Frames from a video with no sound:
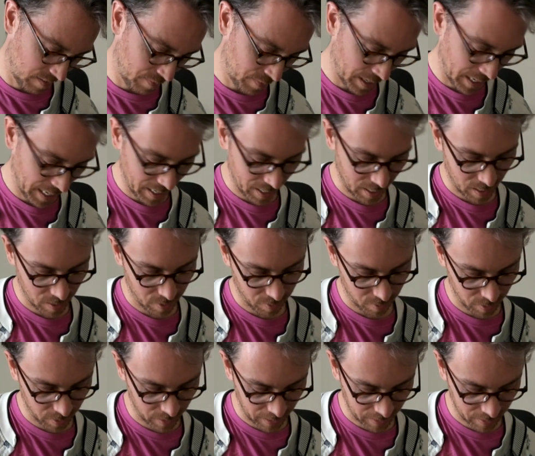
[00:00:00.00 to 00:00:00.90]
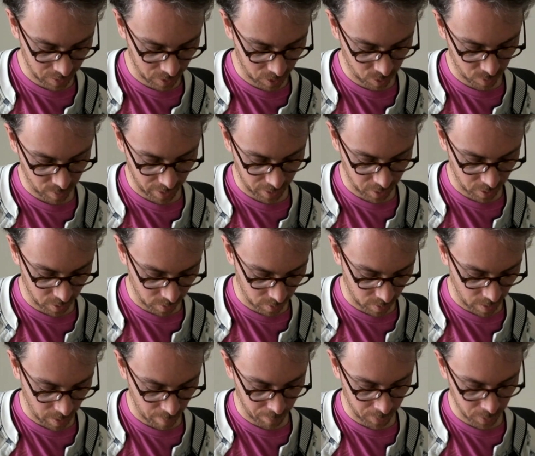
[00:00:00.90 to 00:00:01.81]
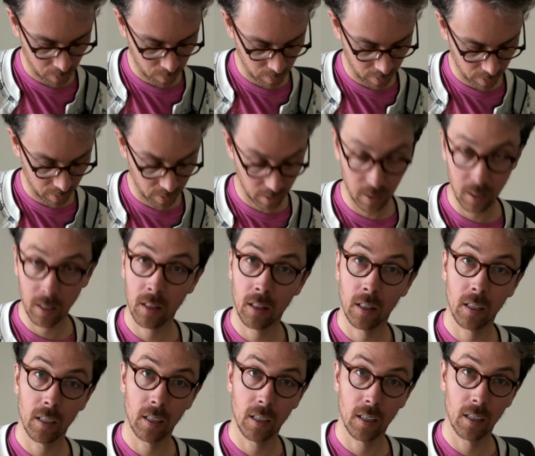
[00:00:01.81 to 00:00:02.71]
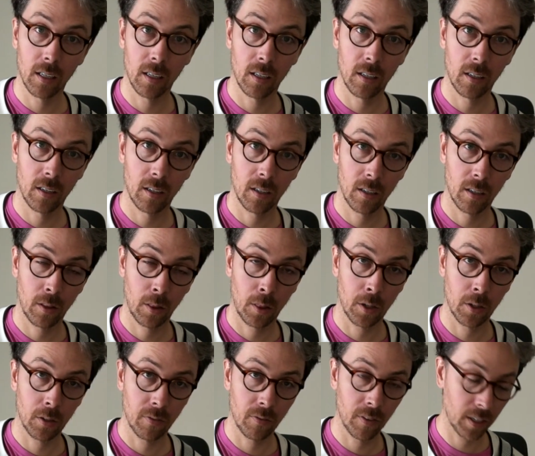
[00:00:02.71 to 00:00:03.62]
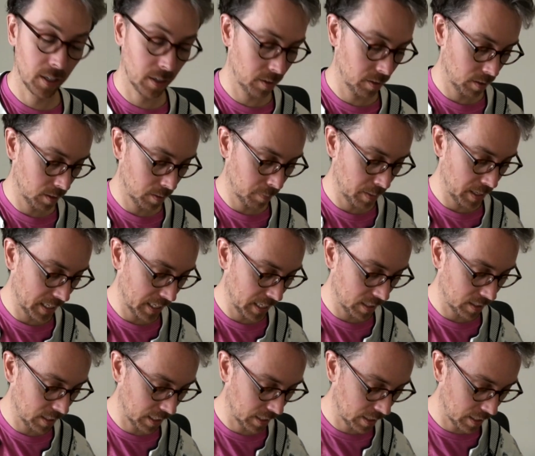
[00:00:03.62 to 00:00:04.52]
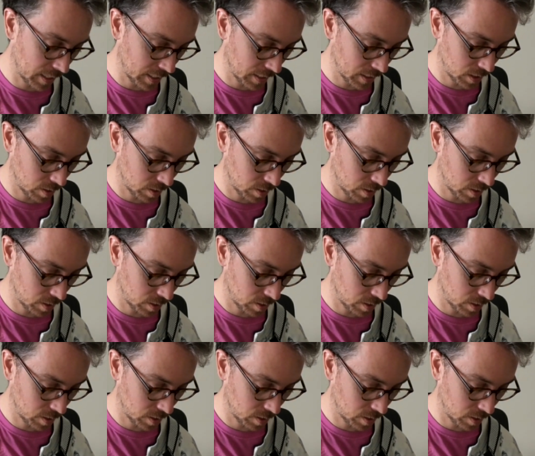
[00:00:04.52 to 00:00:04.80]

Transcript: I don't really like to stretch a lot between the third finger and the pinky like that.